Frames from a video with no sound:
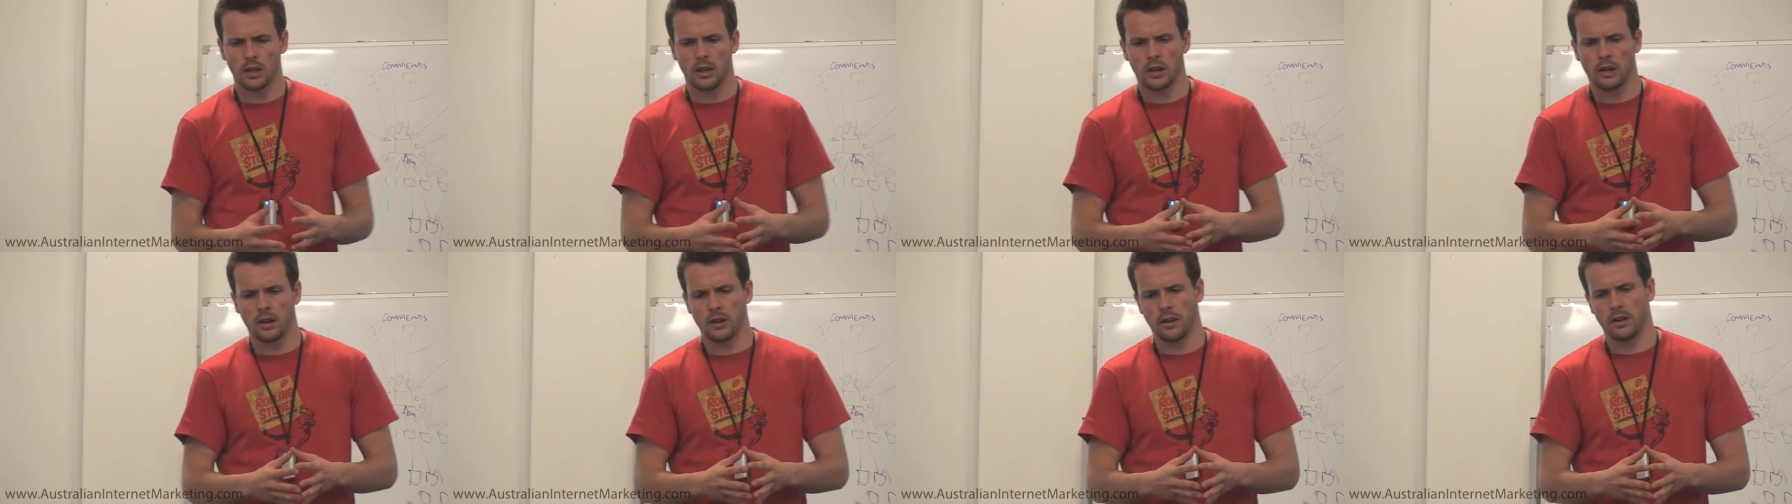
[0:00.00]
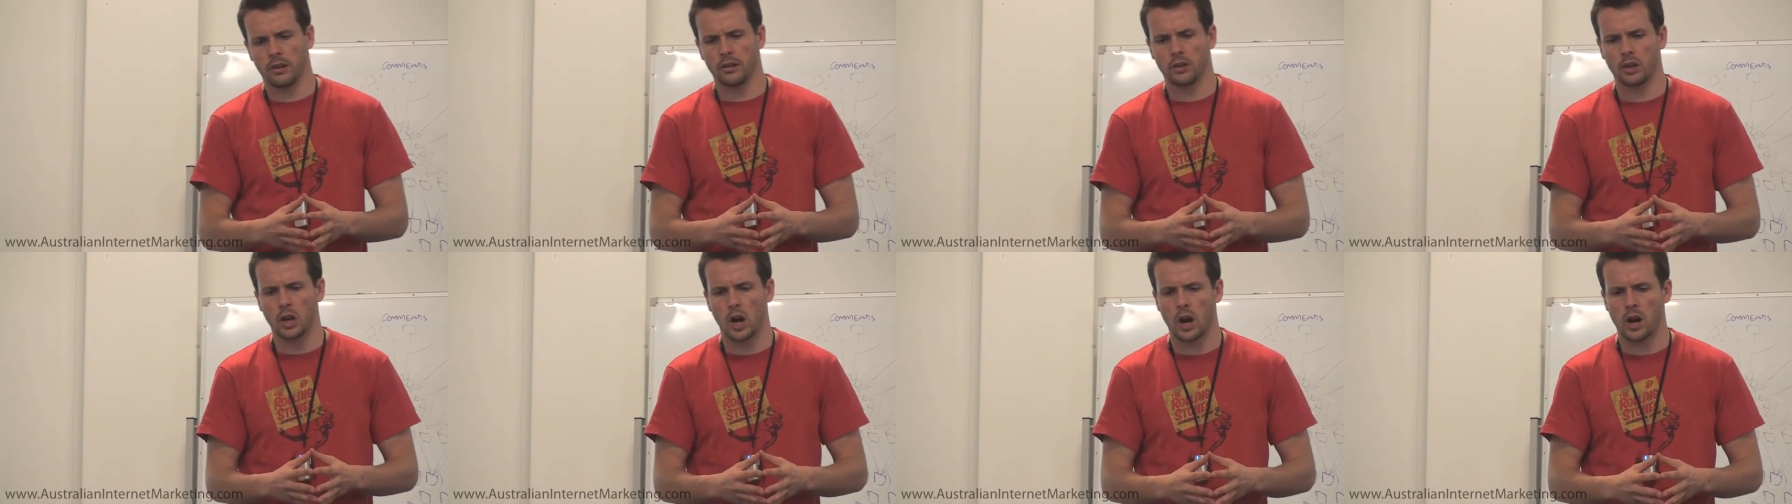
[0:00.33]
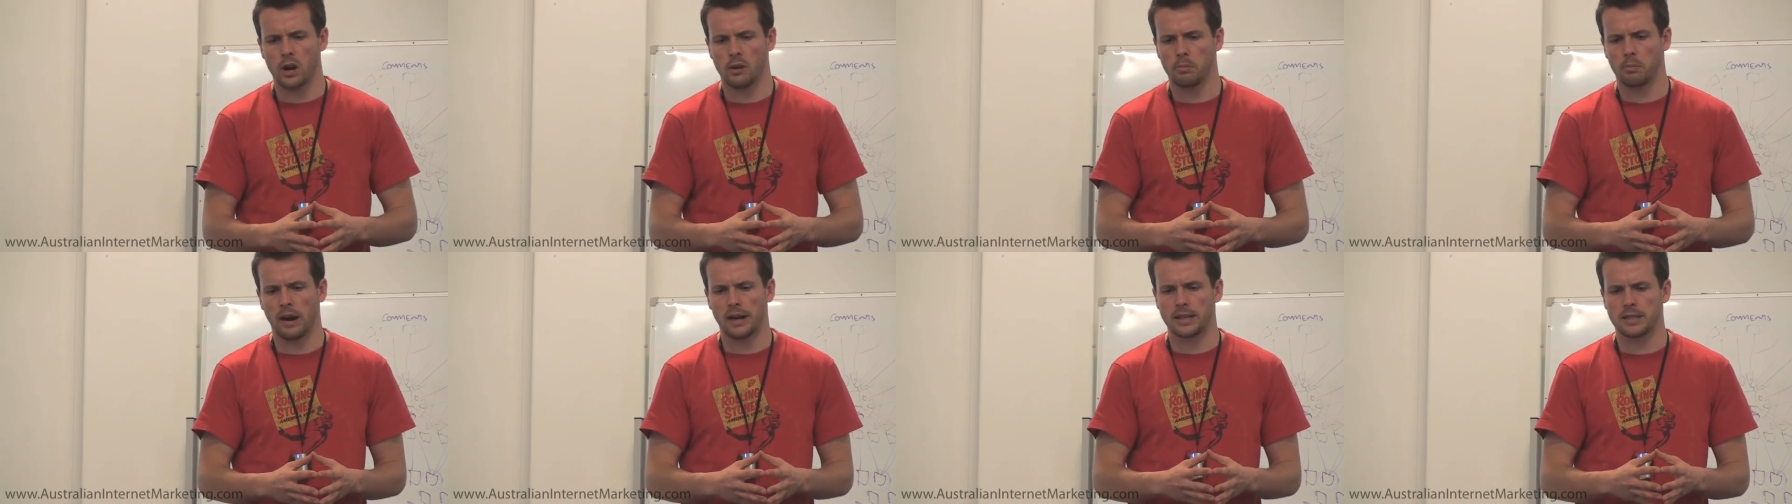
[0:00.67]
I don't know,
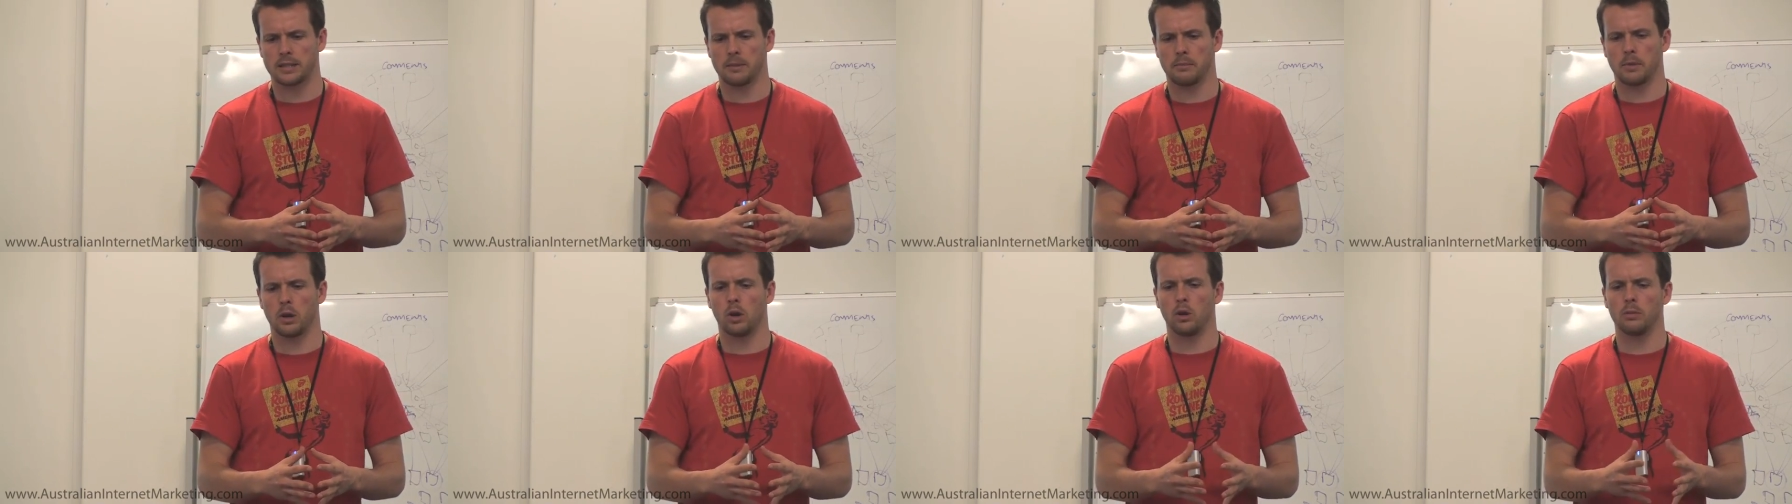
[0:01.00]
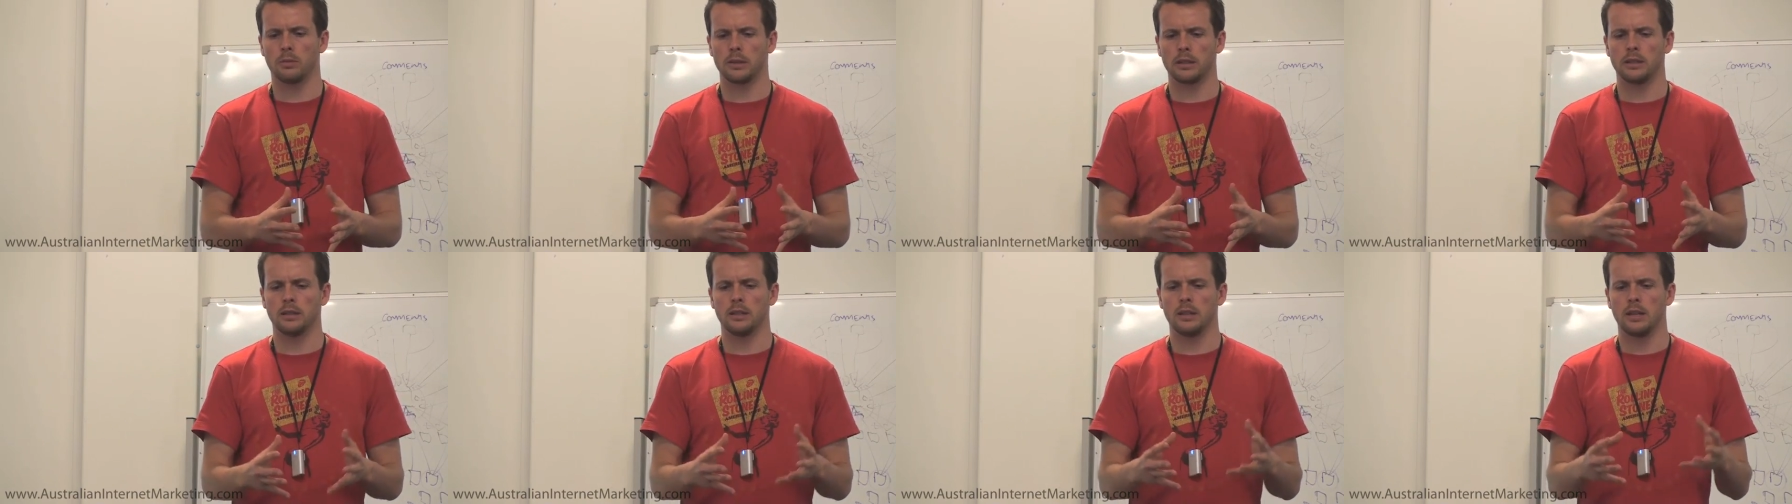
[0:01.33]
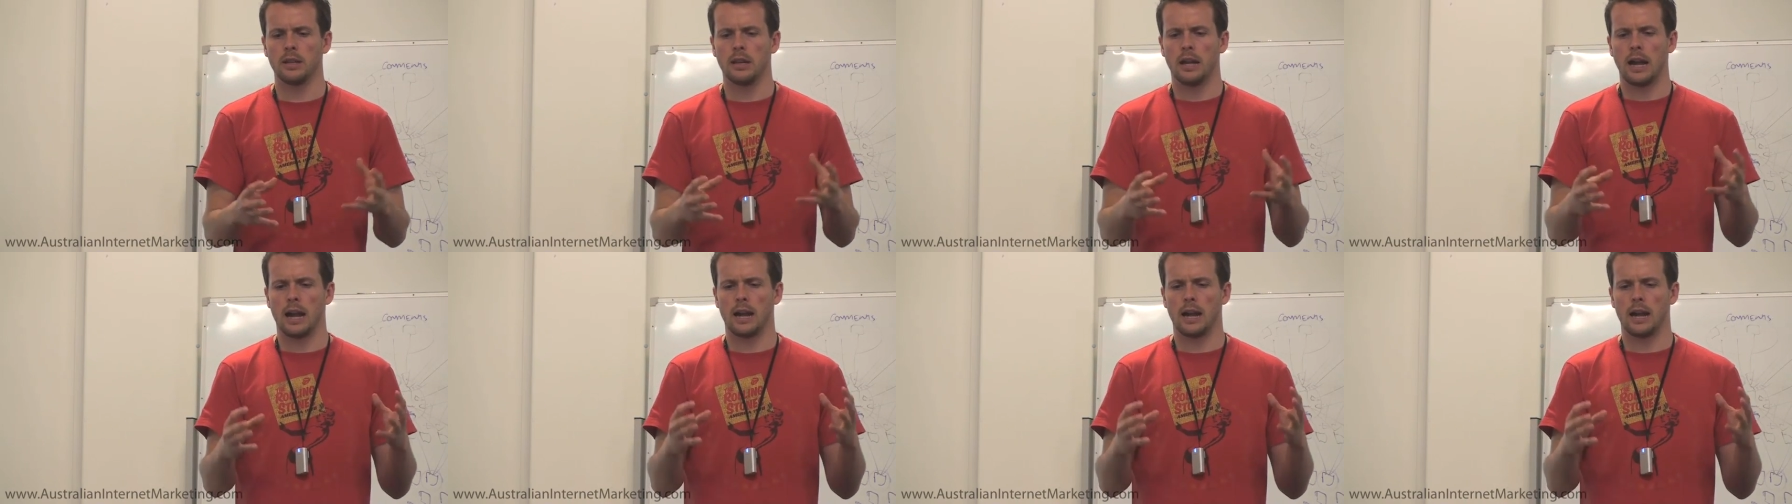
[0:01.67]
chiropractor Melbourne.